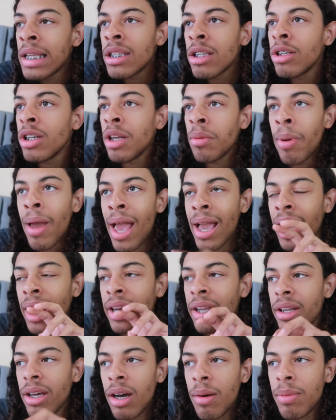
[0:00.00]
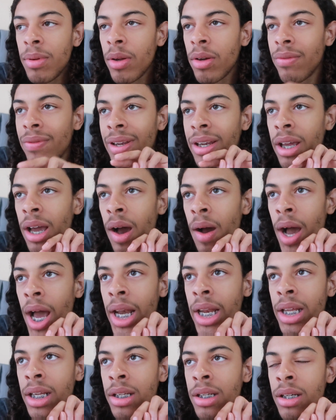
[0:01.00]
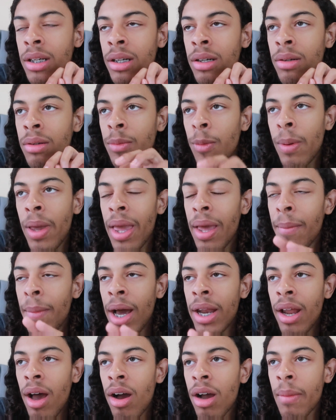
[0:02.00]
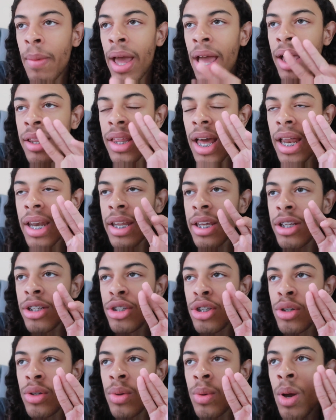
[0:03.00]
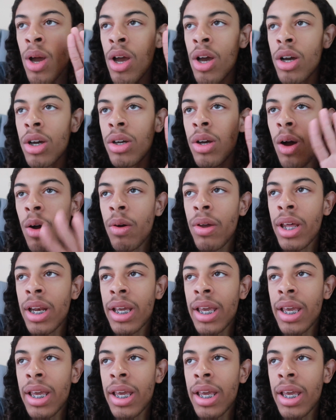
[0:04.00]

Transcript: still need to pack. I need to upload a video. I need to give my dog a bath. I need to go get a